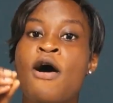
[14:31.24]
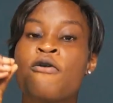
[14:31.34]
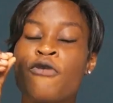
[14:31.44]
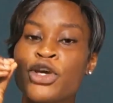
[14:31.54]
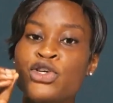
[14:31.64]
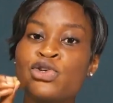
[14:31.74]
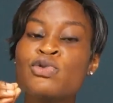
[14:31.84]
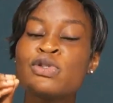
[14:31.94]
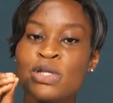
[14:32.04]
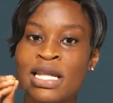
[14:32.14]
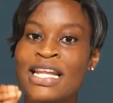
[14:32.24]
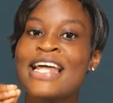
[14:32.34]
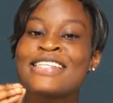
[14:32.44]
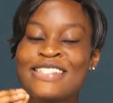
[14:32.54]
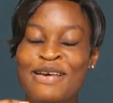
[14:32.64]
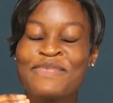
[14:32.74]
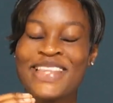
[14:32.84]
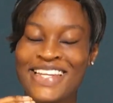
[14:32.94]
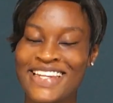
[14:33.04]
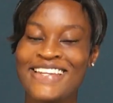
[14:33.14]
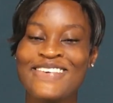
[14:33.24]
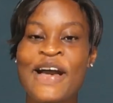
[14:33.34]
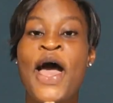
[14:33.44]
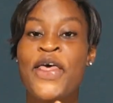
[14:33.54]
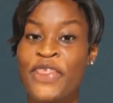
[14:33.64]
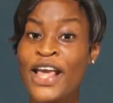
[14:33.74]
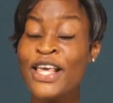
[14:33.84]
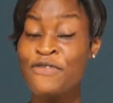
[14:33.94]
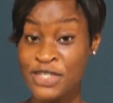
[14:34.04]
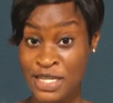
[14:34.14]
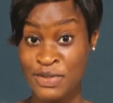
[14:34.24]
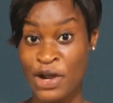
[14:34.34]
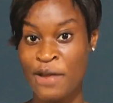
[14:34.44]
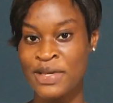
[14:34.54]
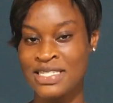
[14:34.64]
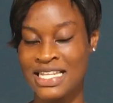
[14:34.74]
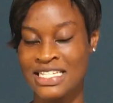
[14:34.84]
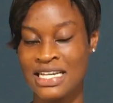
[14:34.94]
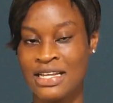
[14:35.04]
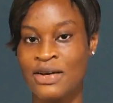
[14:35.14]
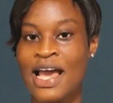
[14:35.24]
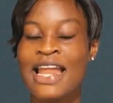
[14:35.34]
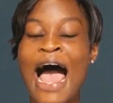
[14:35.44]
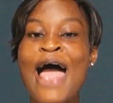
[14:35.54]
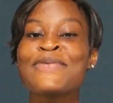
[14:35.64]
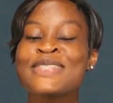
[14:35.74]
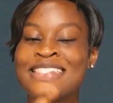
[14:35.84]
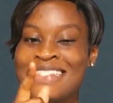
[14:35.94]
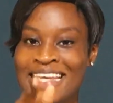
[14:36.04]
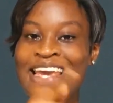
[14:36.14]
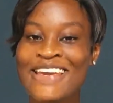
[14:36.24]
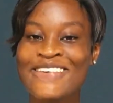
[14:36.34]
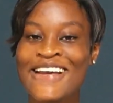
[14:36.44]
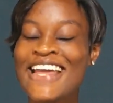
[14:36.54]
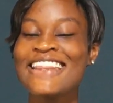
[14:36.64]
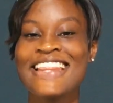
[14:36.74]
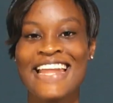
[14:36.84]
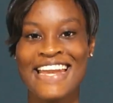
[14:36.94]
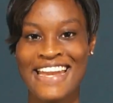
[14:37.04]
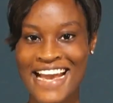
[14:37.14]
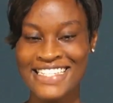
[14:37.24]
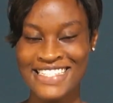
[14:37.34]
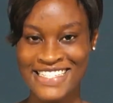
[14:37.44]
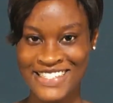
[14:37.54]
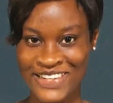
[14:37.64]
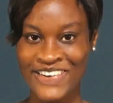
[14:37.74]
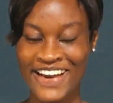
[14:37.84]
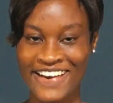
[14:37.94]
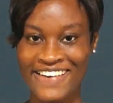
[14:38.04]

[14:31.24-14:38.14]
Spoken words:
for you to learn something new. Thank you for subscribing to the channel, and I will see you in the next tutorial.